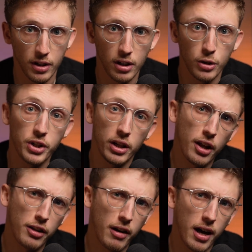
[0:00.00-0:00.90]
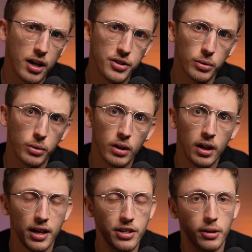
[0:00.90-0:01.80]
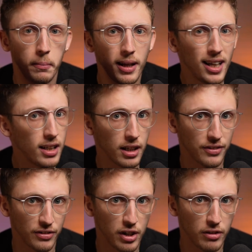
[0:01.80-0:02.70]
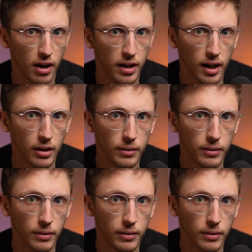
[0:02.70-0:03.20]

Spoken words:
using another AI tool, and it's completely free right now.